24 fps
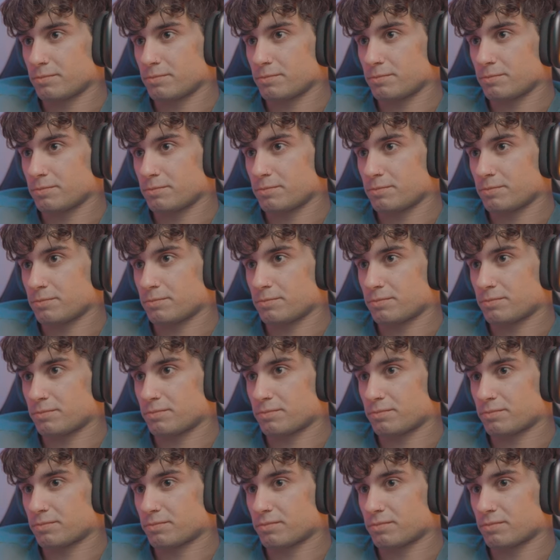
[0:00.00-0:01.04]
that part of
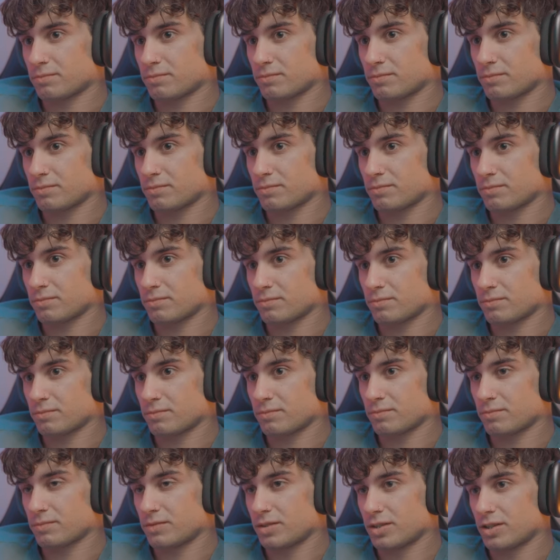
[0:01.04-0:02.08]
your life,
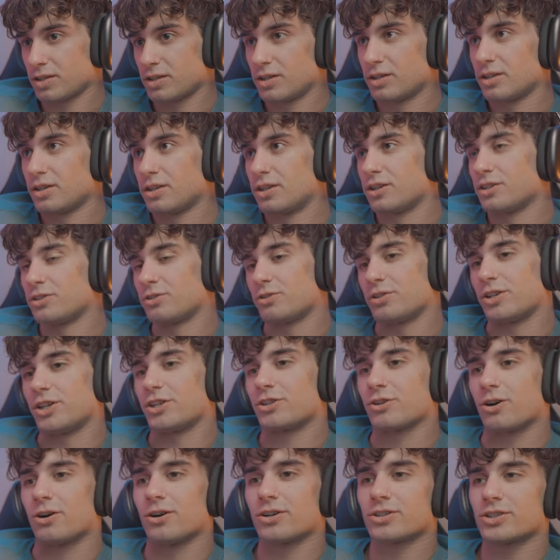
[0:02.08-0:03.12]
it's ending. Dude, he
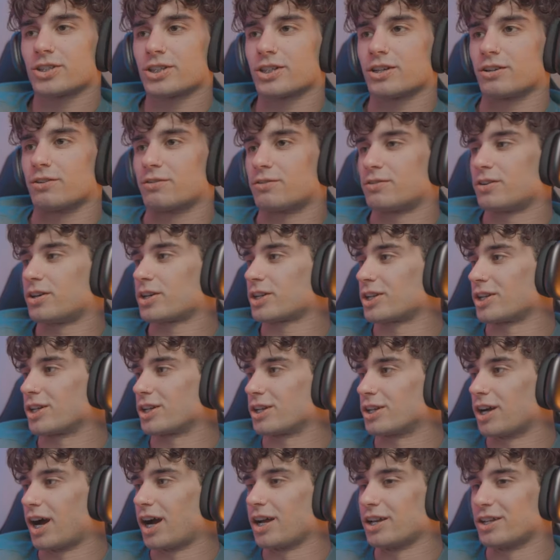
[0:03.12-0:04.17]
talks like a fucking
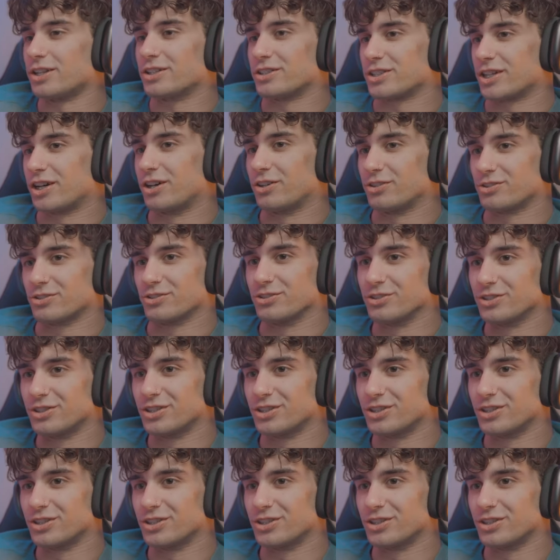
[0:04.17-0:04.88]
guidance counselor.